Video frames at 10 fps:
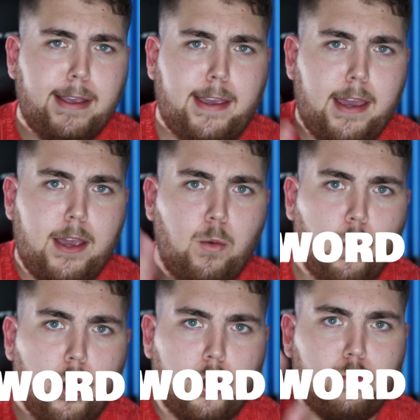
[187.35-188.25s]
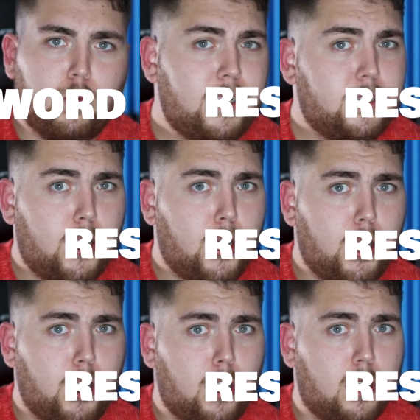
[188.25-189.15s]
keyword
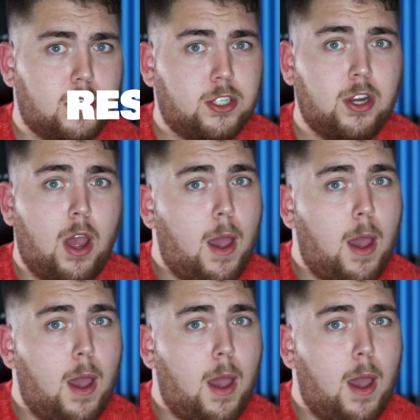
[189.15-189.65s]
research.